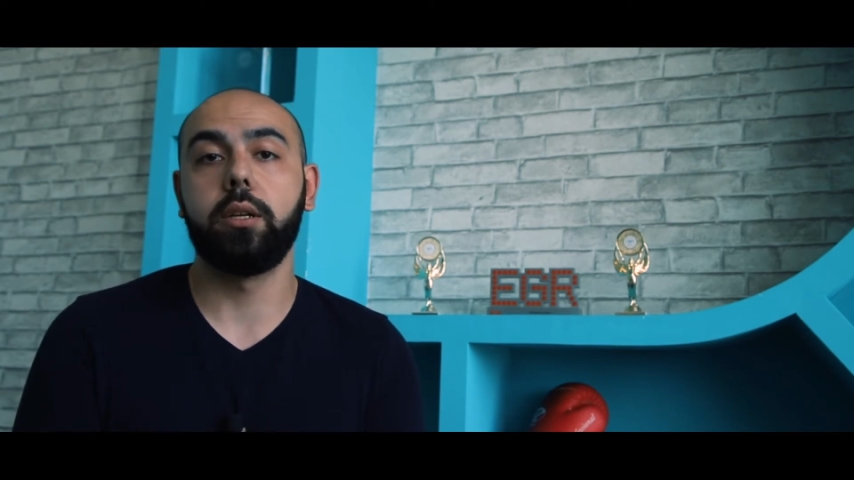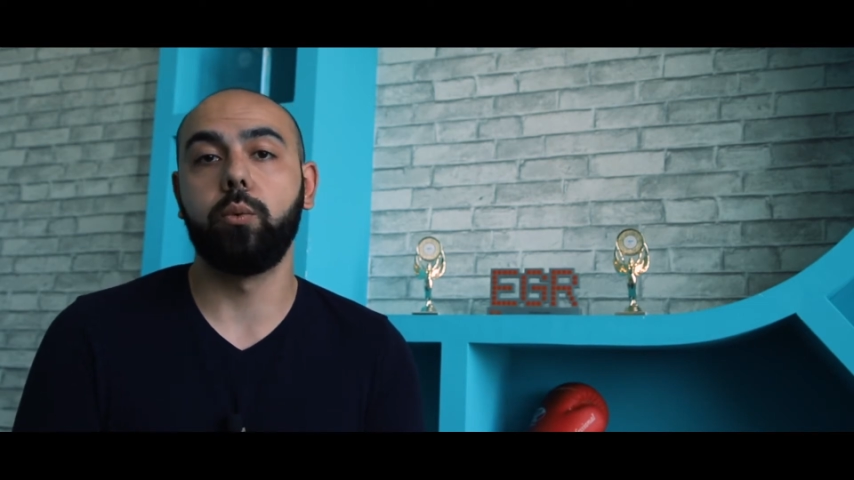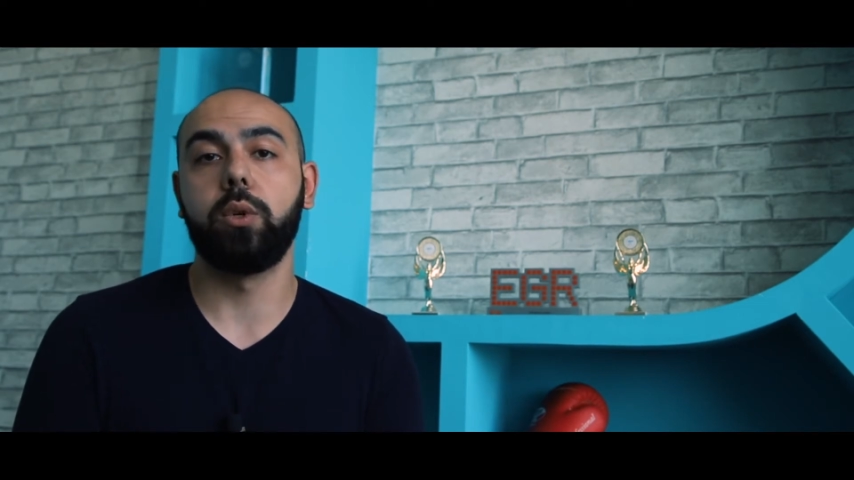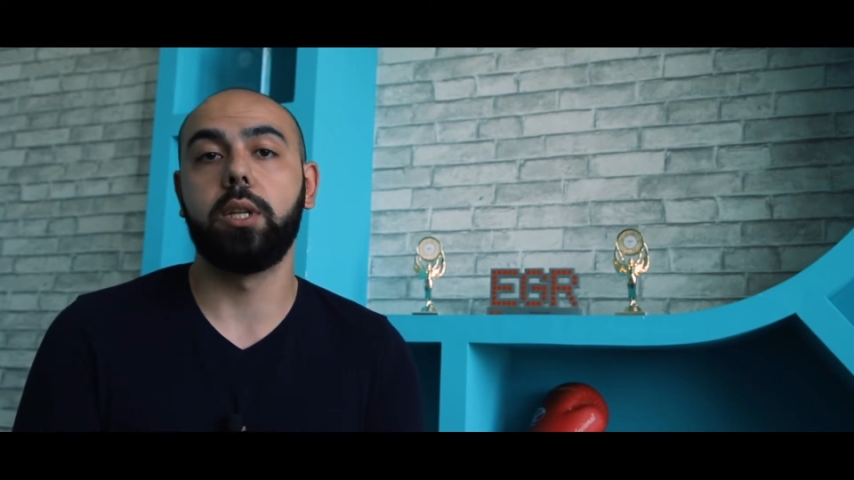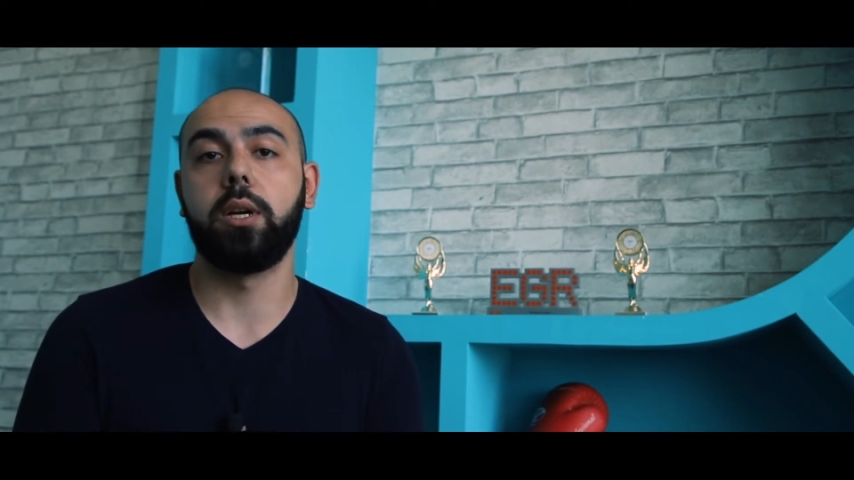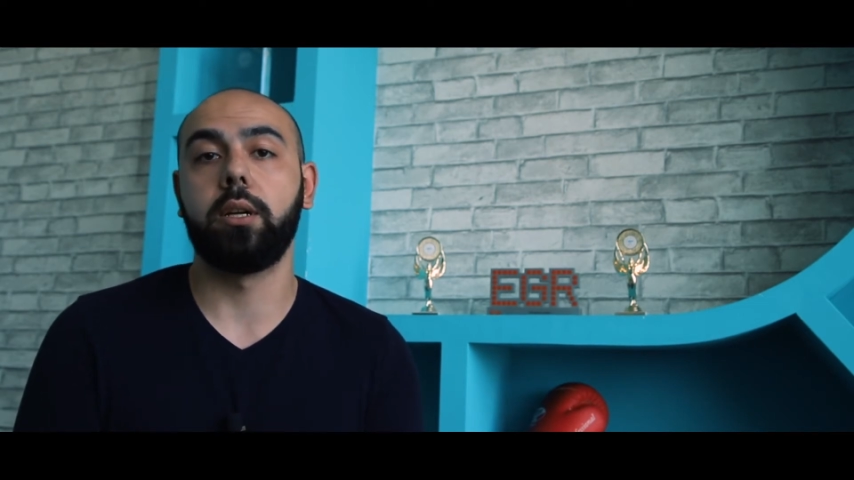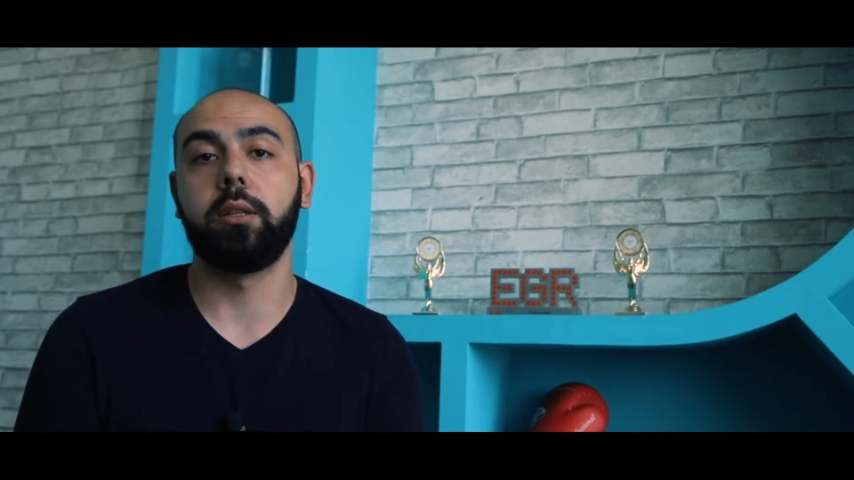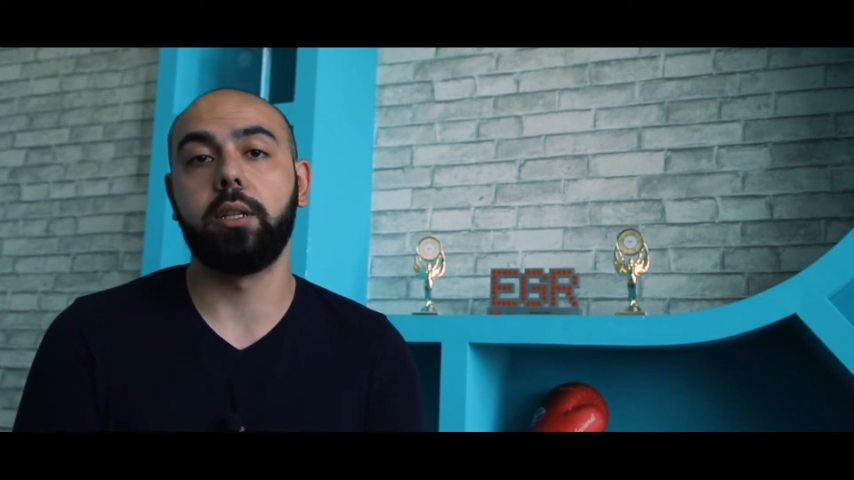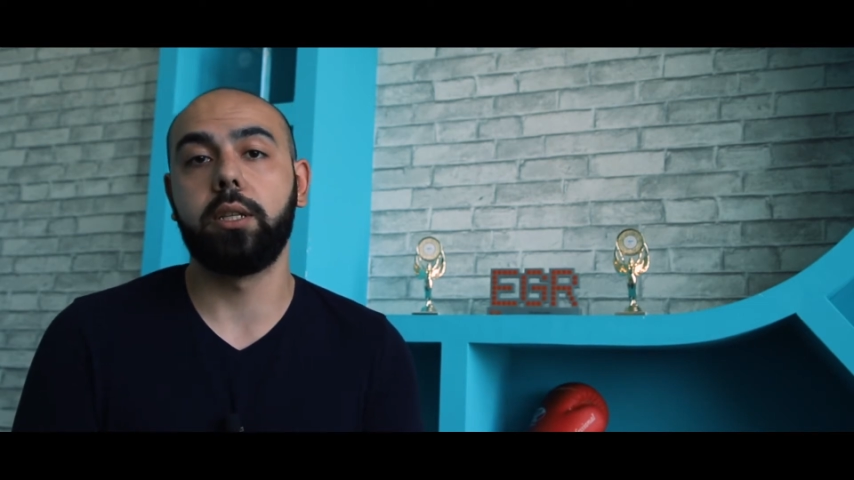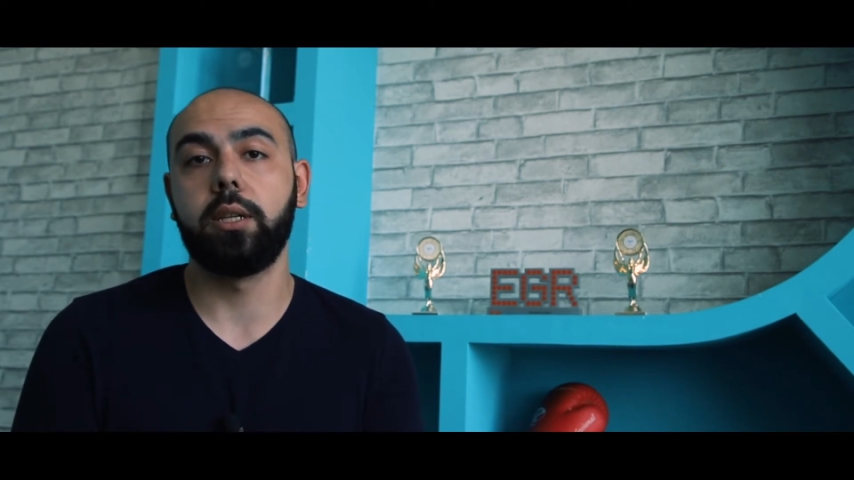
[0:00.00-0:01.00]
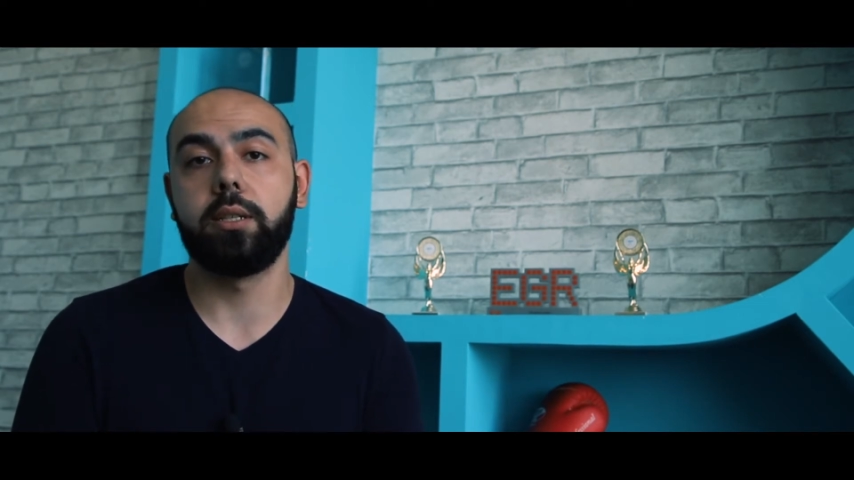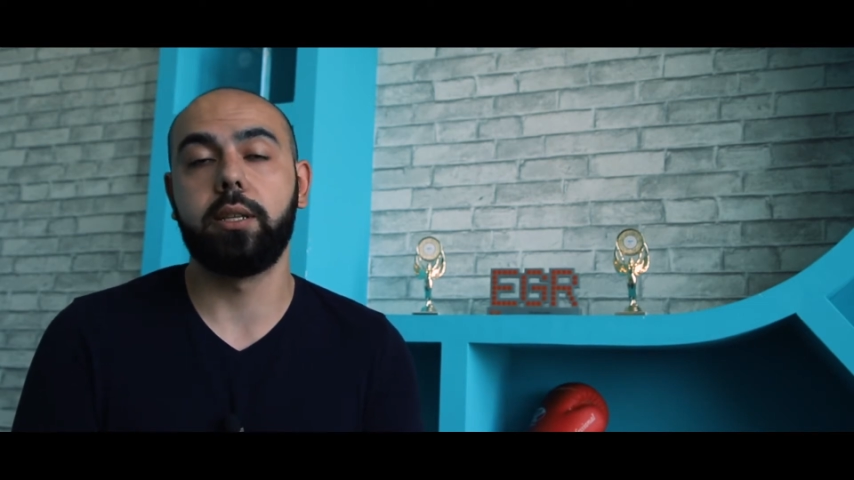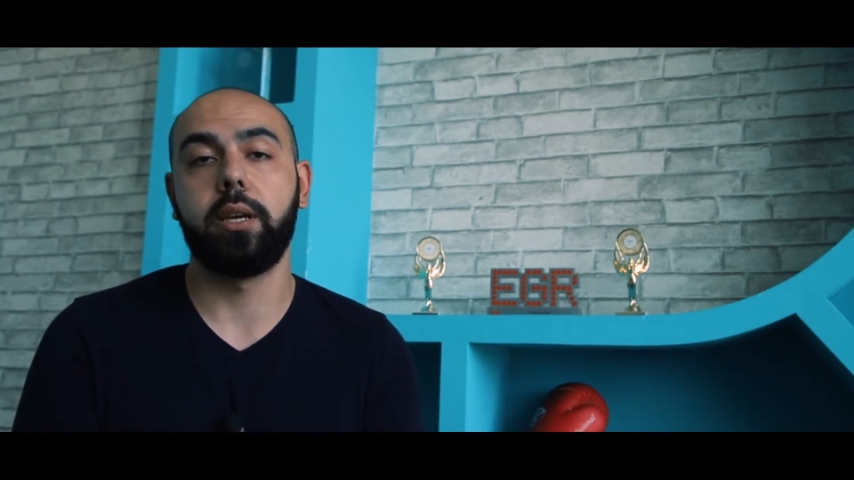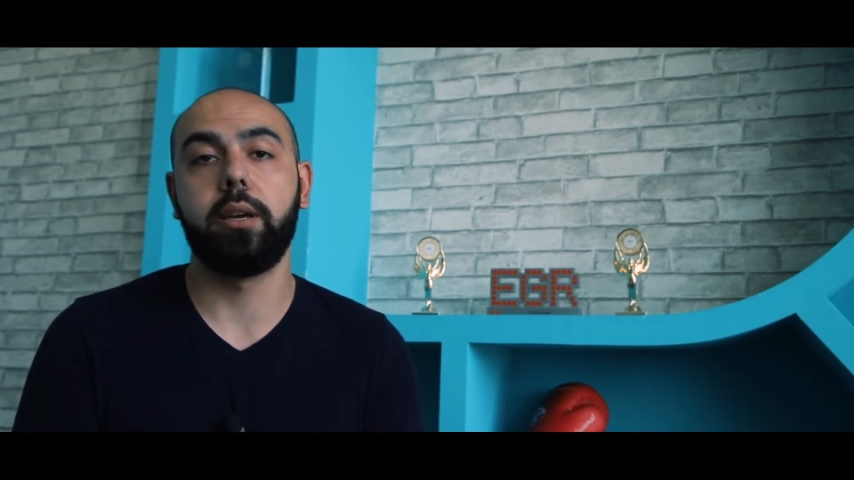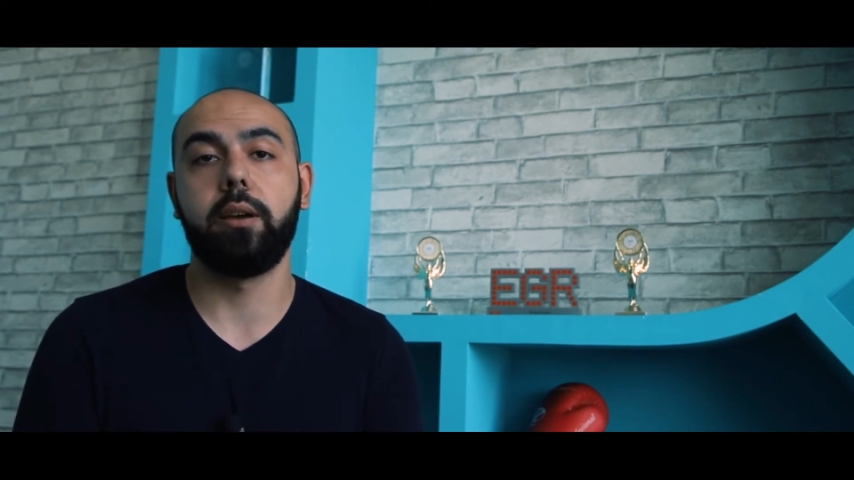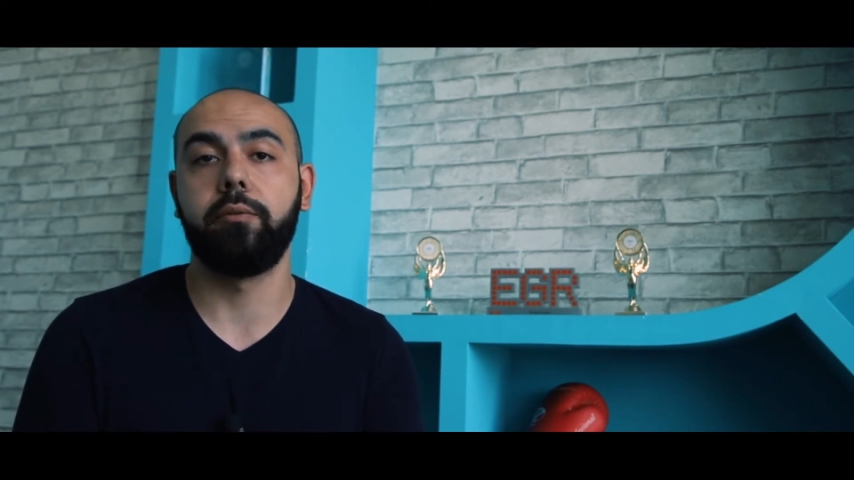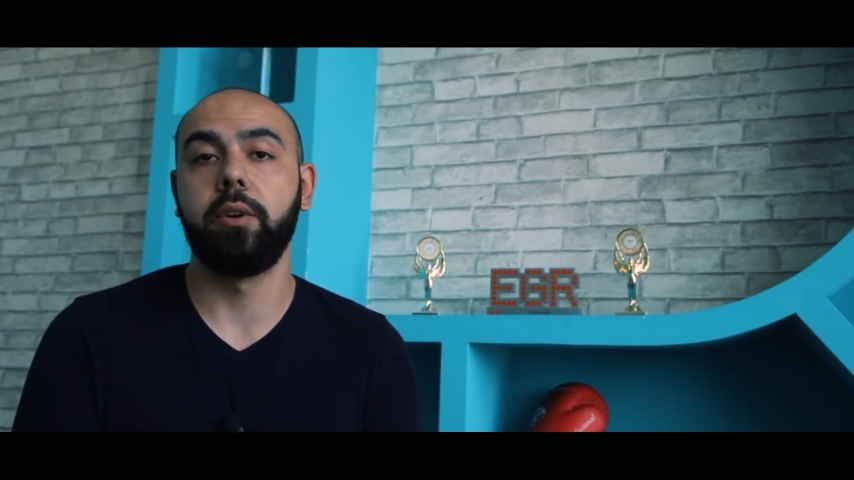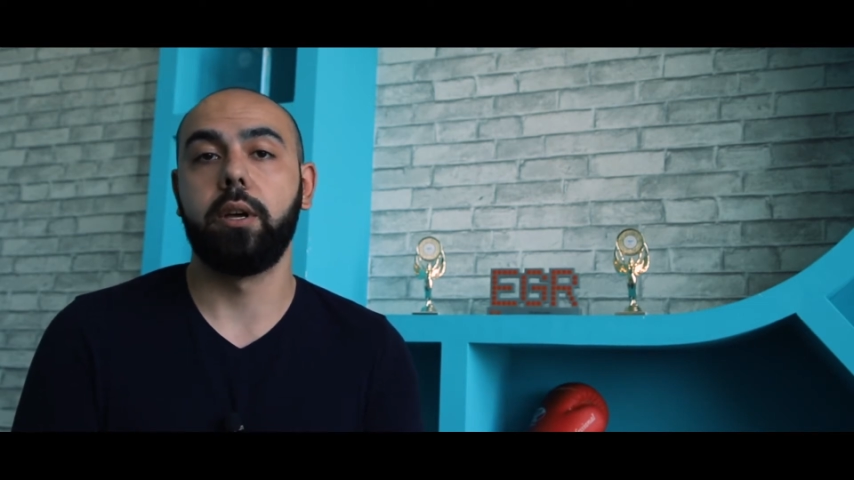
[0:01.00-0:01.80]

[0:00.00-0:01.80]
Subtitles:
it with the analytics they have.